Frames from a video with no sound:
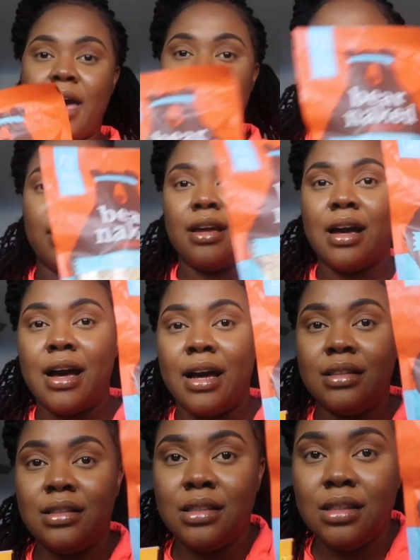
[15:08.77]
had
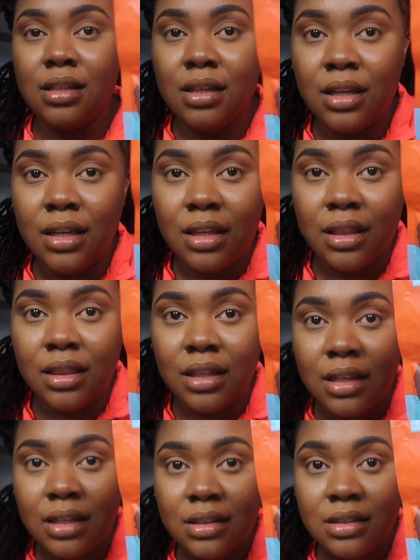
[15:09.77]
got
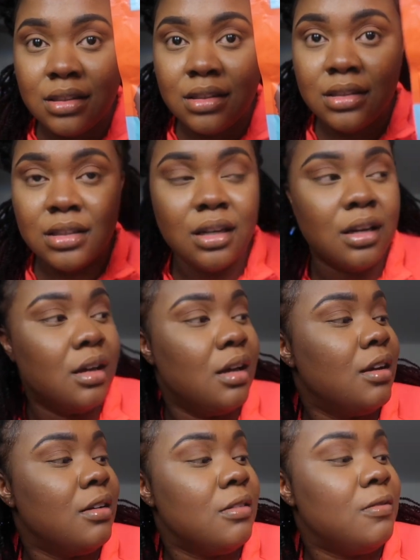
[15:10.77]
this
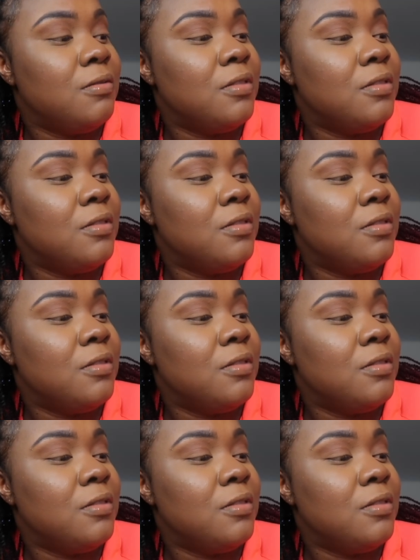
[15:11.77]
uh,